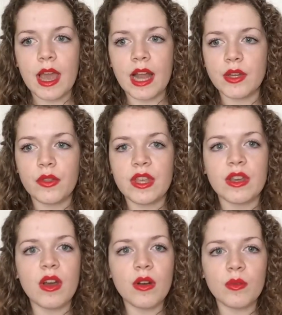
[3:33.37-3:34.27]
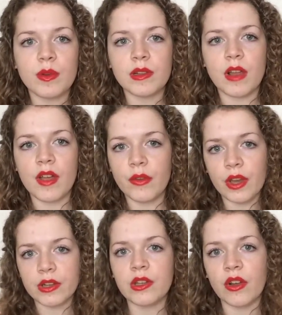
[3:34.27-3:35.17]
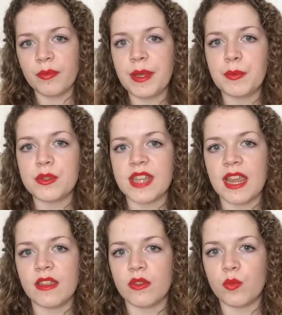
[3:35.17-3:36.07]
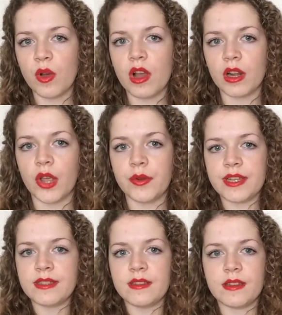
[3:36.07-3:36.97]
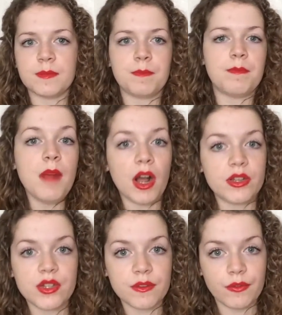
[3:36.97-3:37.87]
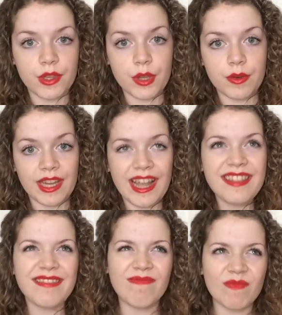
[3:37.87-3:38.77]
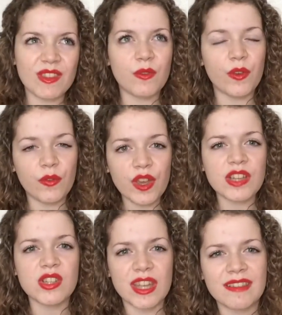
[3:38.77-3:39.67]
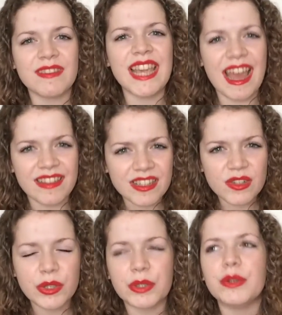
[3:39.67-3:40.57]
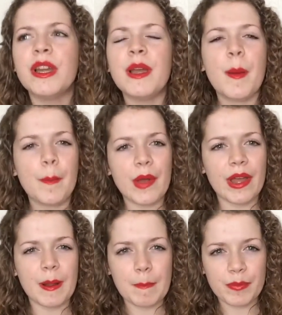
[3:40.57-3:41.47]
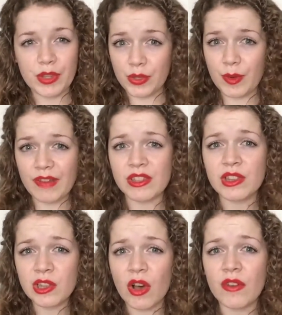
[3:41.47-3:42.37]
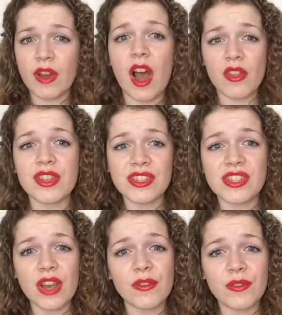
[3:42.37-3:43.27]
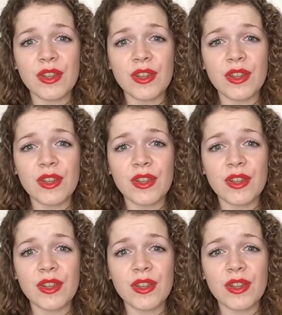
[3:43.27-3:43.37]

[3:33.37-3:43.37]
and you think, oh well, I've heard a lot of people say that the workload isn't as much for uni, and for first year, yeah, that's true, but you have a lot of other stuff